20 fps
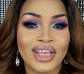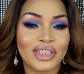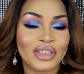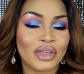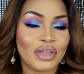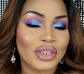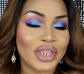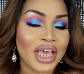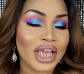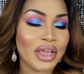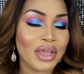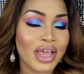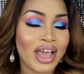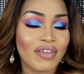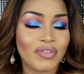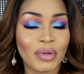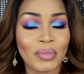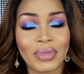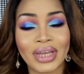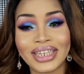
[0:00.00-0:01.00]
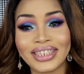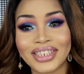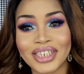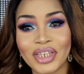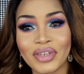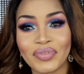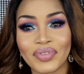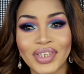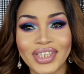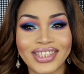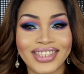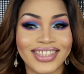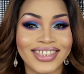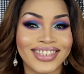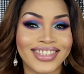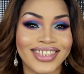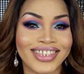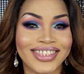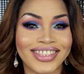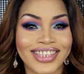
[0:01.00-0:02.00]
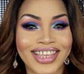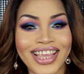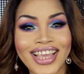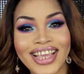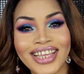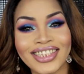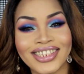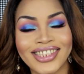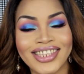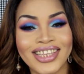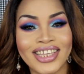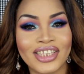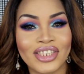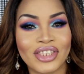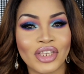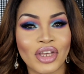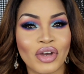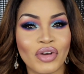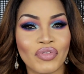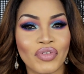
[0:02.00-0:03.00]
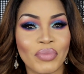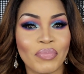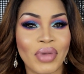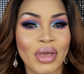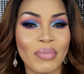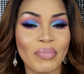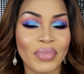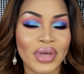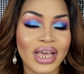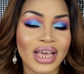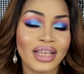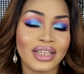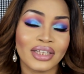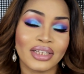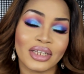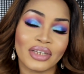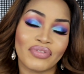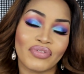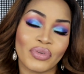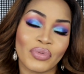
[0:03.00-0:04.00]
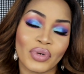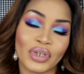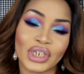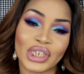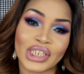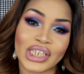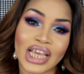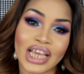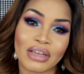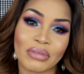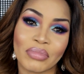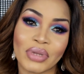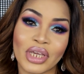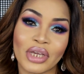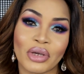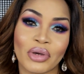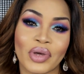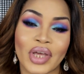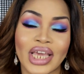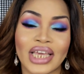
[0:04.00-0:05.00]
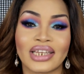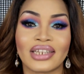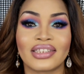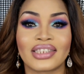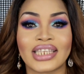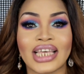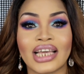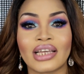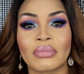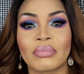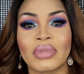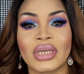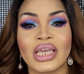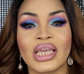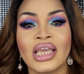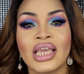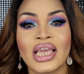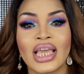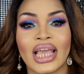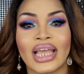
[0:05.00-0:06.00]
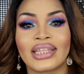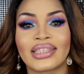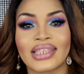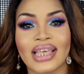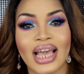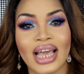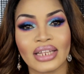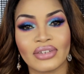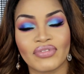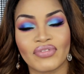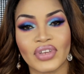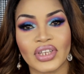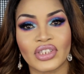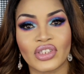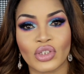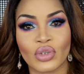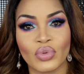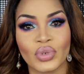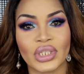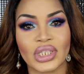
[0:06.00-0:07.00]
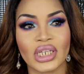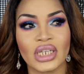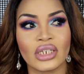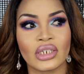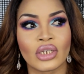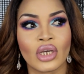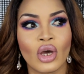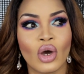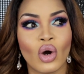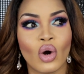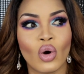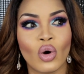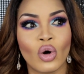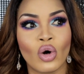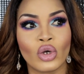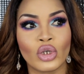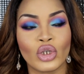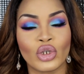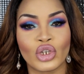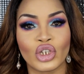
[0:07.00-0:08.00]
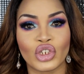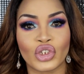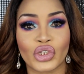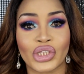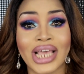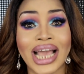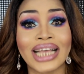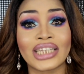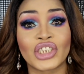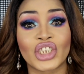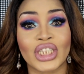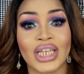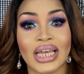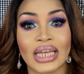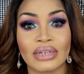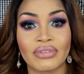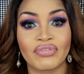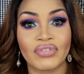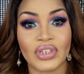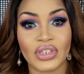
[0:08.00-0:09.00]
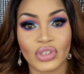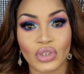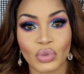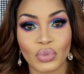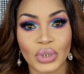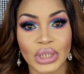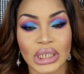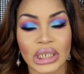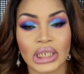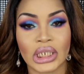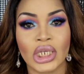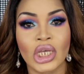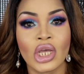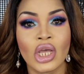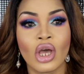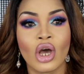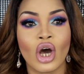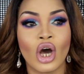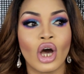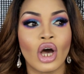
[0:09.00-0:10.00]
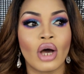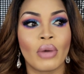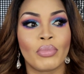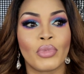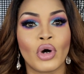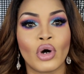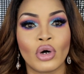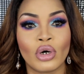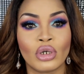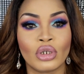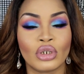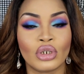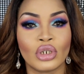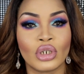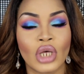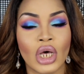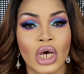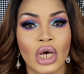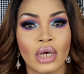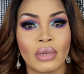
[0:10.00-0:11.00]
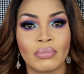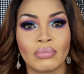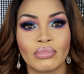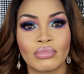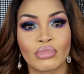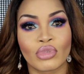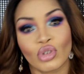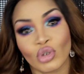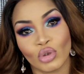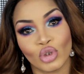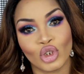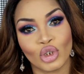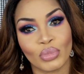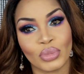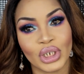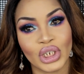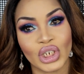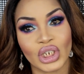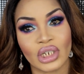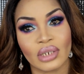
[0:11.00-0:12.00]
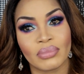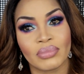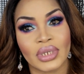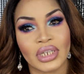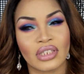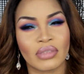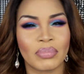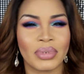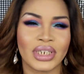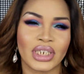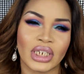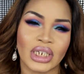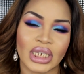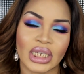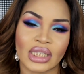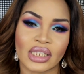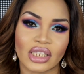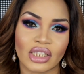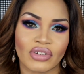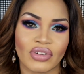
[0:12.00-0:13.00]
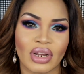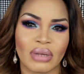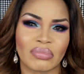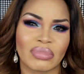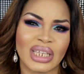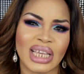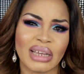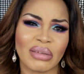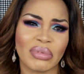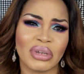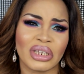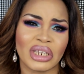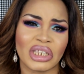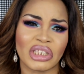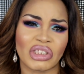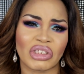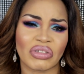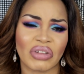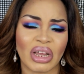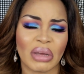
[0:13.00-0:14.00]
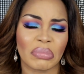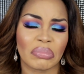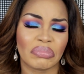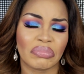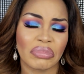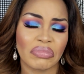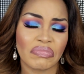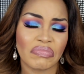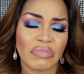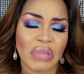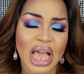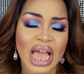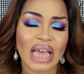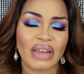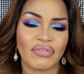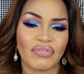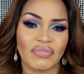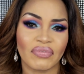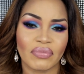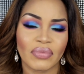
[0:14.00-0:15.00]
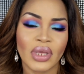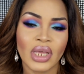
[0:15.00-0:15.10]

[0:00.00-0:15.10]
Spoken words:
So there you have it, my Divas, this is it. So remember, if you want to tag me, go ahead and tag me. It's at Facequizite, or you can just hashtag Facequizite on social media, especially Instagram. Tag me on Instagram, at